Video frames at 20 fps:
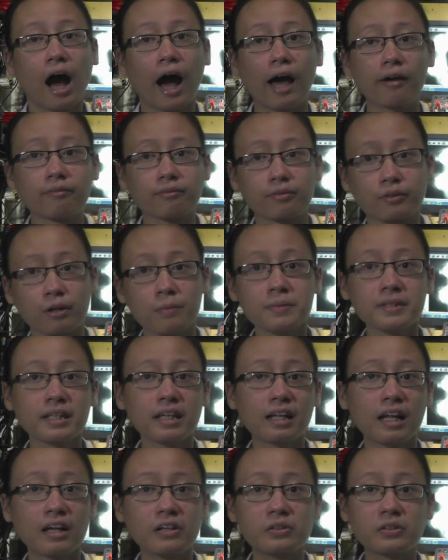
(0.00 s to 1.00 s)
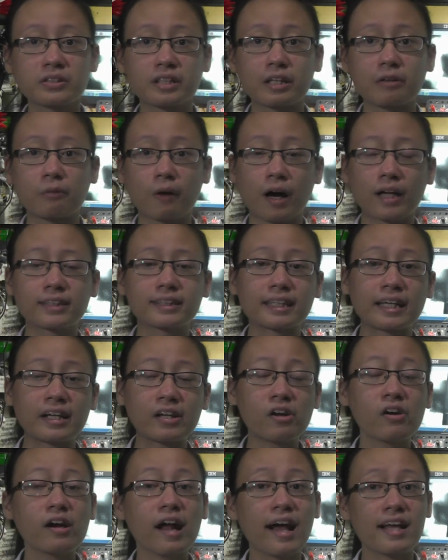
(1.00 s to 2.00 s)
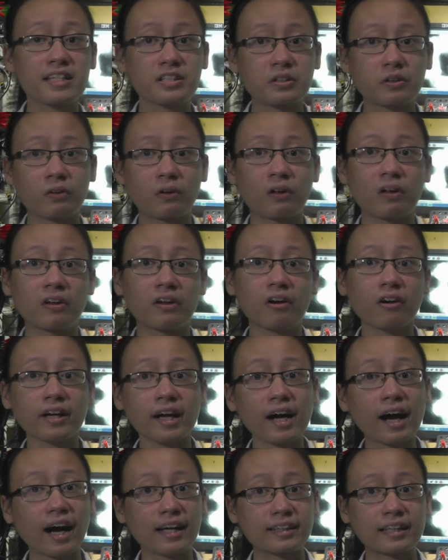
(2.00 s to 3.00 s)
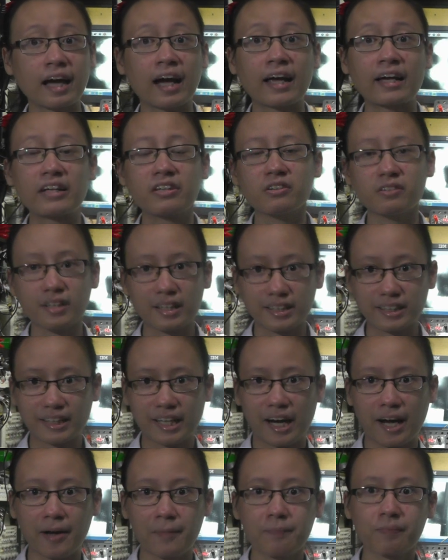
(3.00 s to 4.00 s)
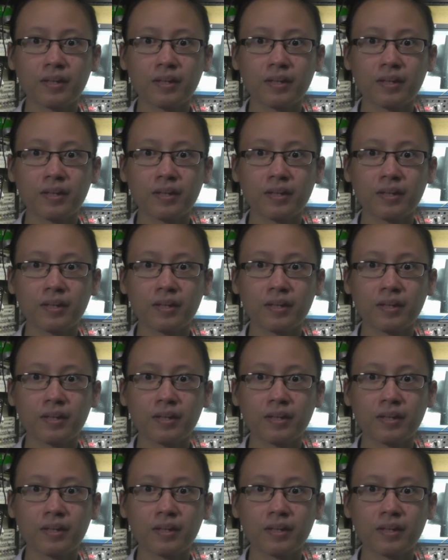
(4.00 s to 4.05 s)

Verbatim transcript: I am from Stella Duce one Senior High School, Yogyakarta, Indonesia.